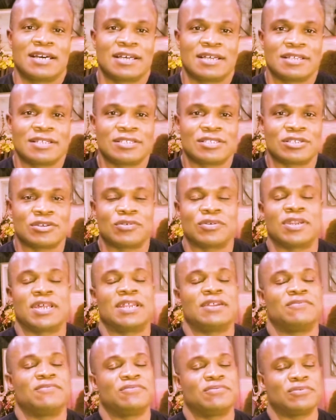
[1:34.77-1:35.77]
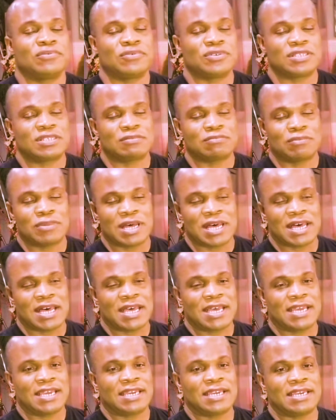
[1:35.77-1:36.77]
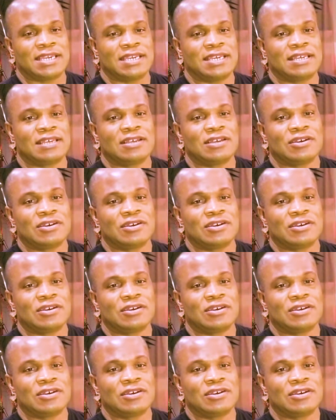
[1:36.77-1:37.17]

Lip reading: So that influenced my